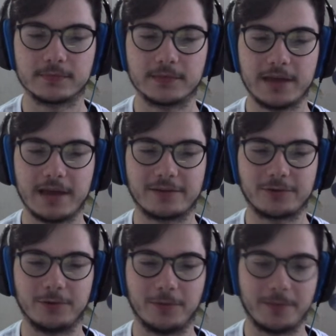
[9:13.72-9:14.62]
Yeah, that's
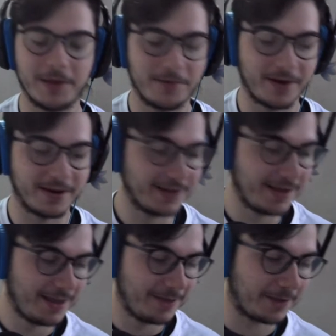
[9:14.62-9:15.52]
cool. All right.
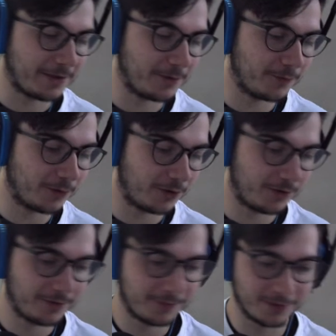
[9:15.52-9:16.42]
Thank you
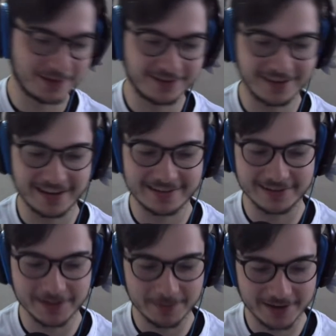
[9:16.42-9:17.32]
for this
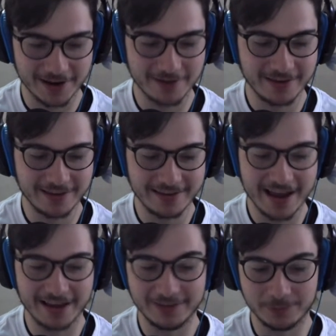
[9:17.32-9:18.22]
lesson, because
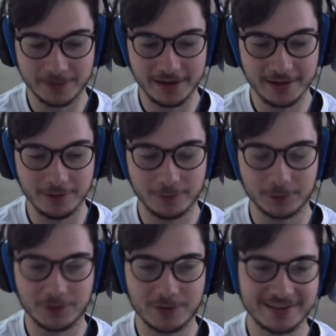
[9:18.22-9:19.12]
it's really
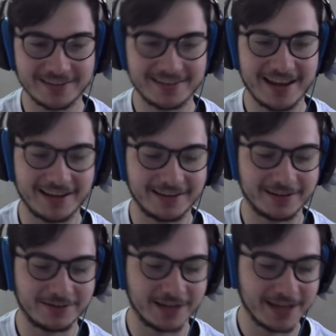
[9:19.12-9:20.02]
useful to understand
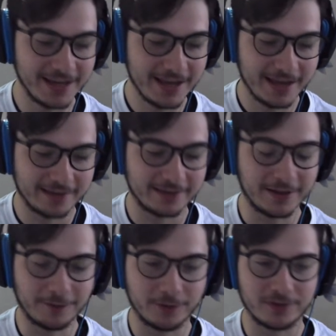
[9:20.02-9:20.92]
actually
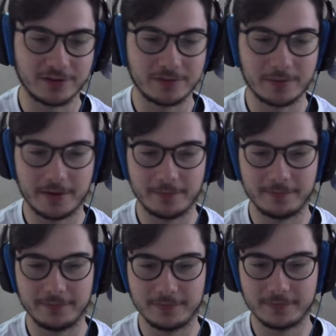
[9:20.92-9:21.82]
differences.
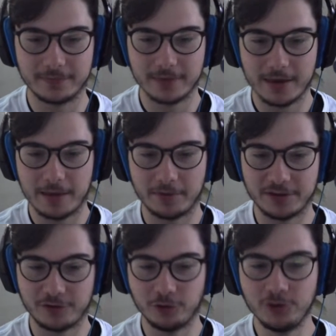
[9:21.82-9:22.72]

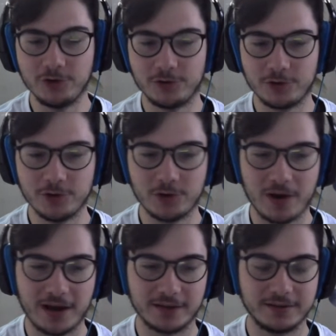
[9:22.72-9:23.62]
But it's also
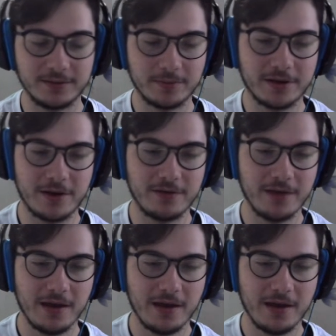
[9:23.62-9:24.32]
hard because